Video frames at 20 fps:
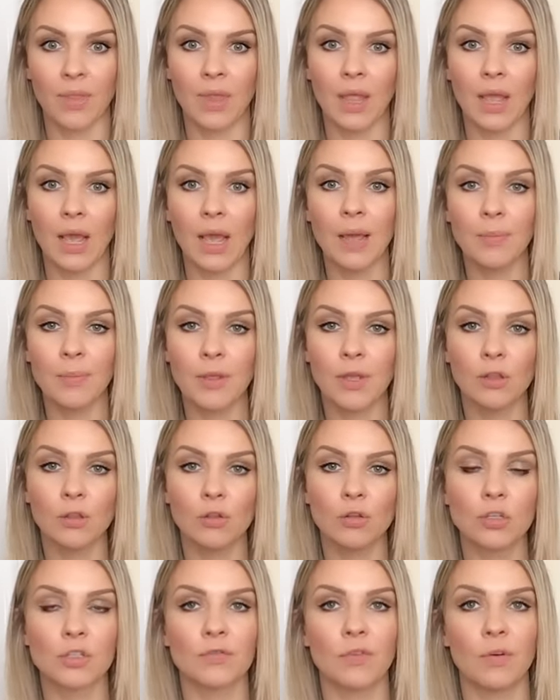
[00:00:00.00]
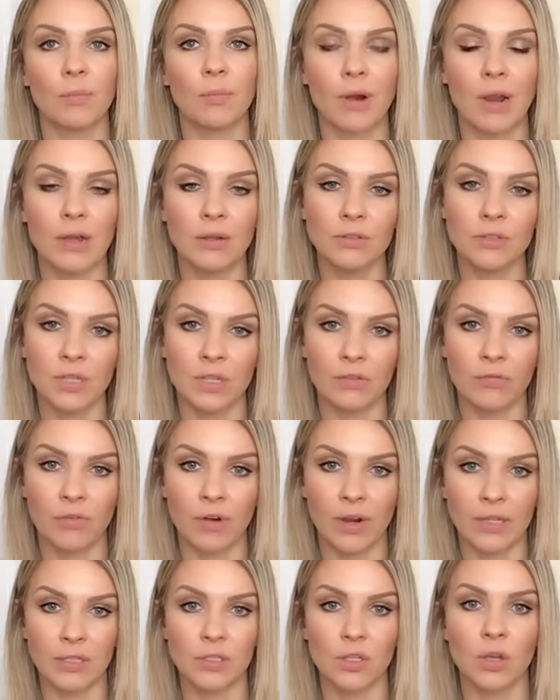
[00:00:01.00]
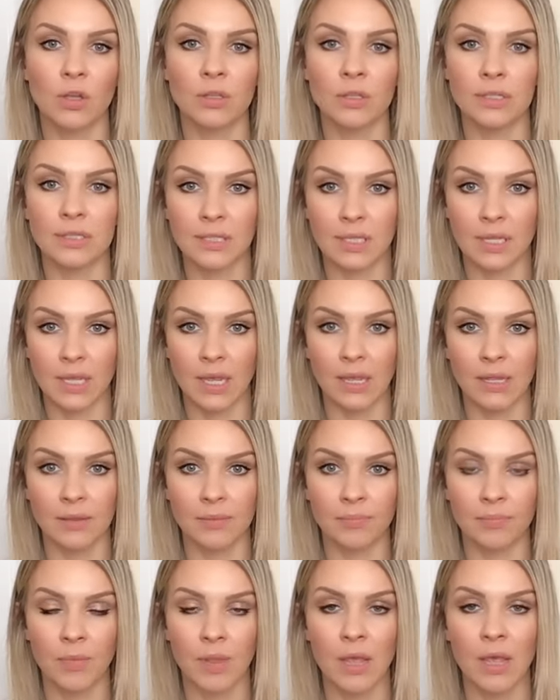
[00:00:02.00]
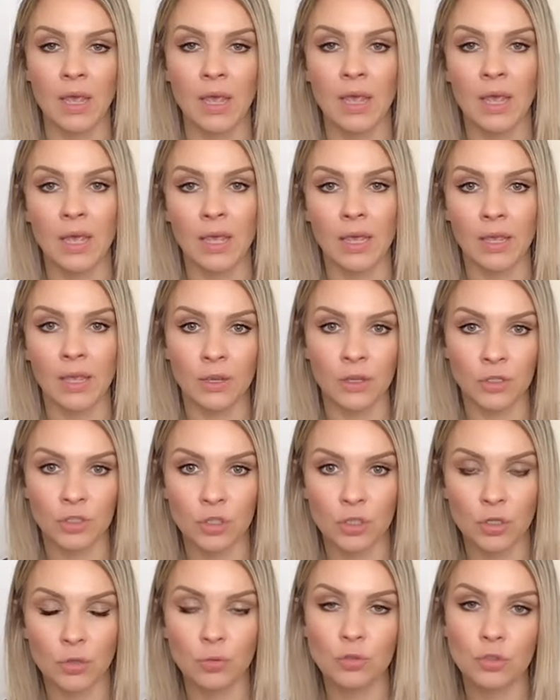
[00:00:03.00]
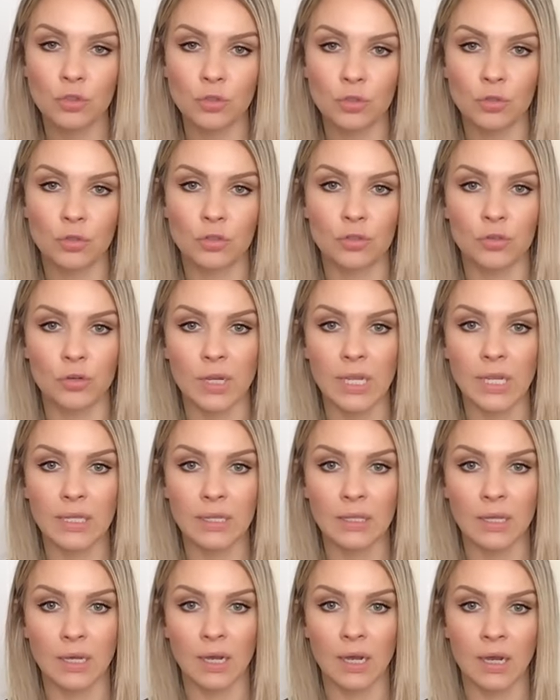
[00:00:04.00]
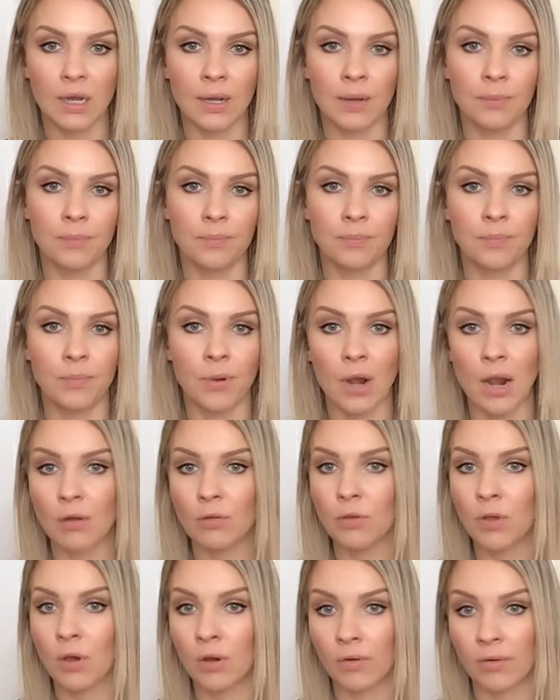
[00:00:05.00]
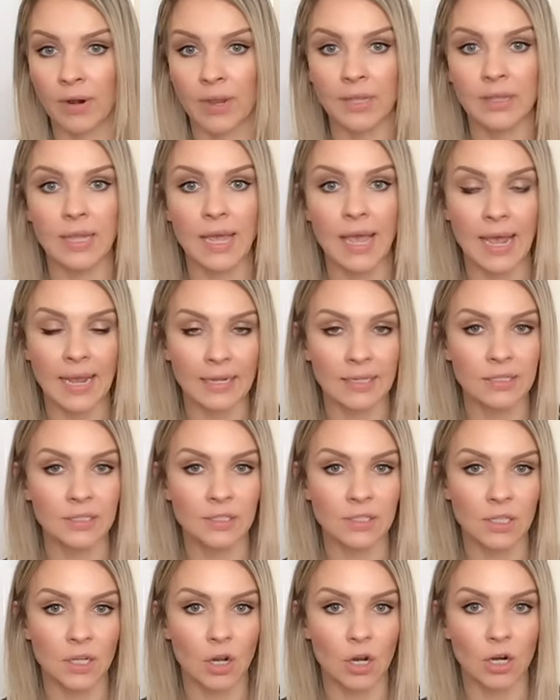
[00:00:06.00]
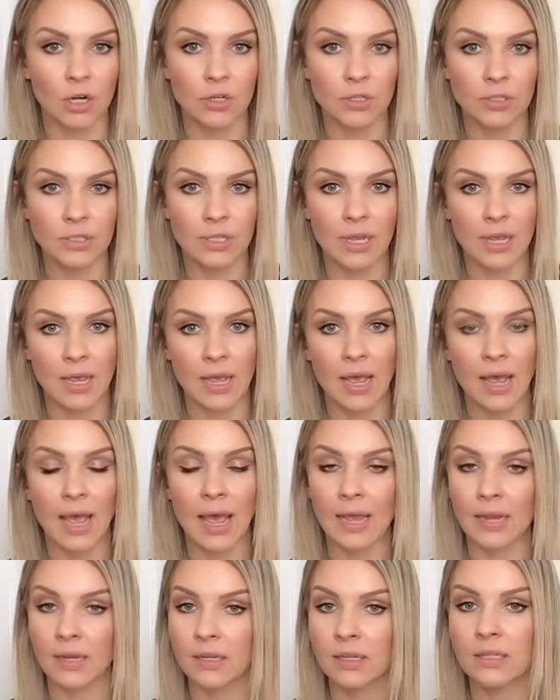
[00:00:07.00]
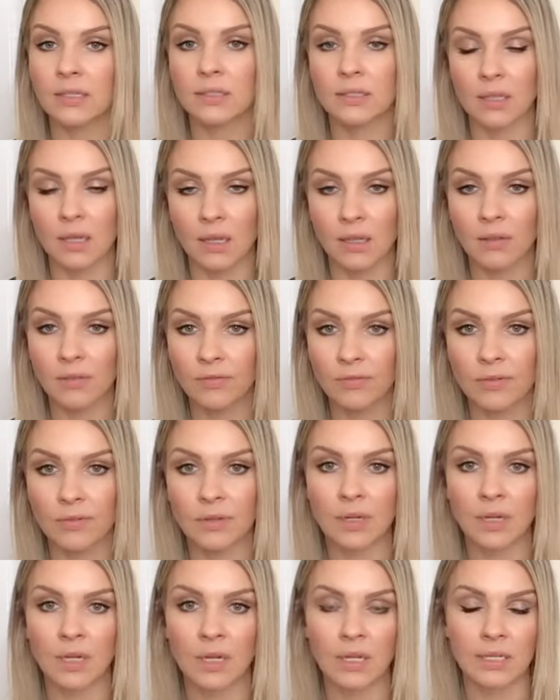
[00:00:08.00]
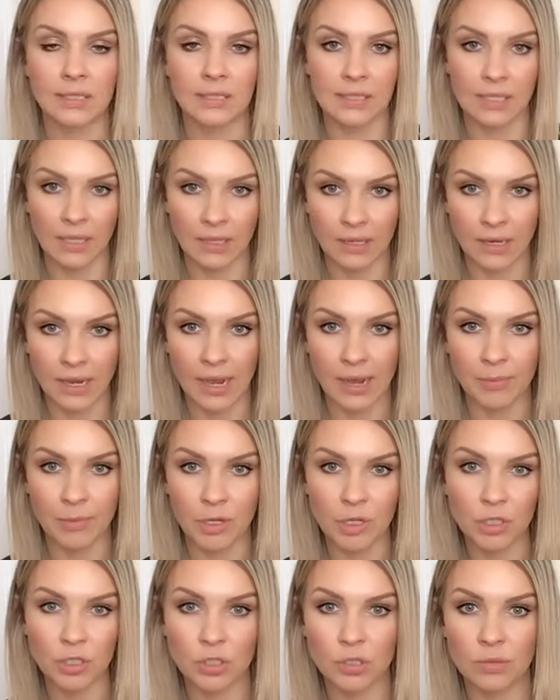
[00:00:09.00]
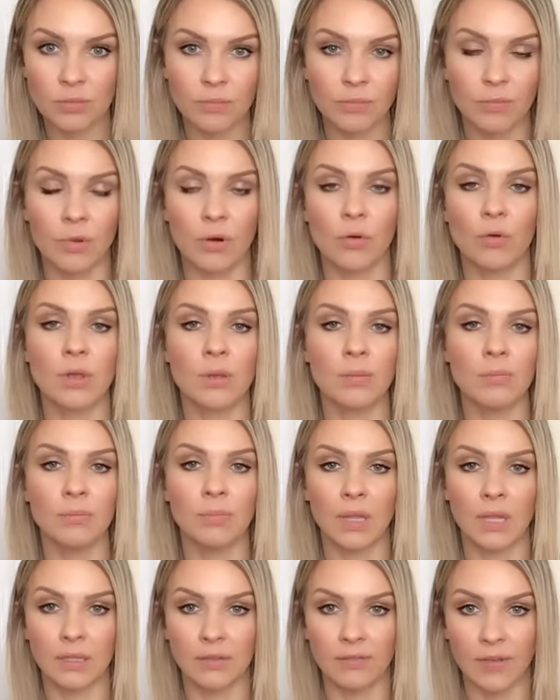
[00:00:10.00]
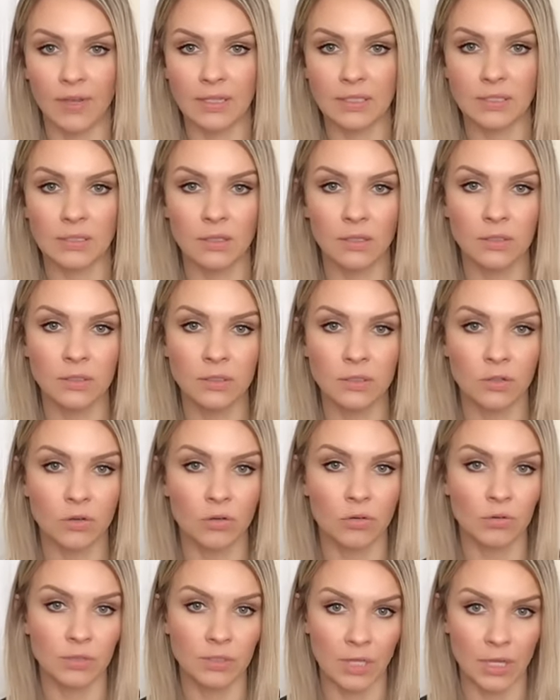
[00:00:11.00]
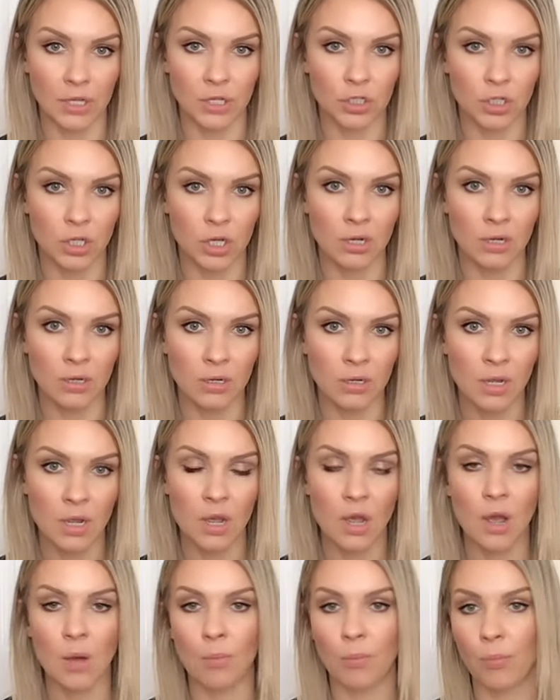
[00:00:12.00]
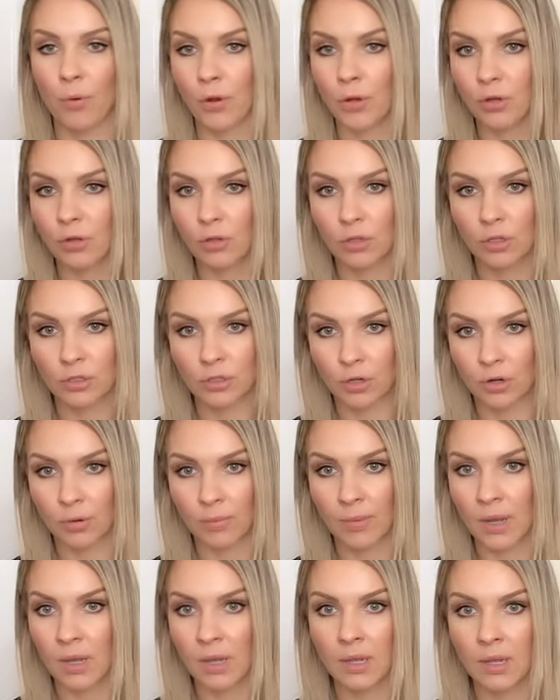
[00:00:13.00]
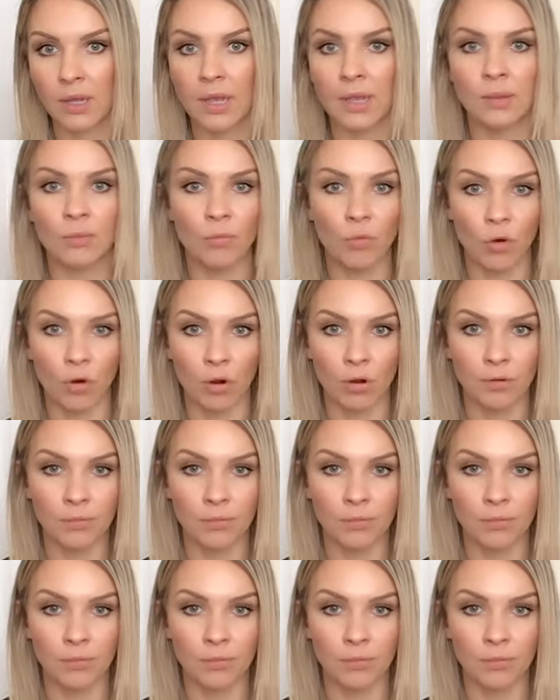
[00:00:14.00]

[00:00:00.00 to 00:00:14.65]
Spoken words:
IPL looks for browns and reds on the skin. It is used to treat brown or red acne scars, acne itself, sun damage, broken blood vessels, rosacea, poikiloderma, and more.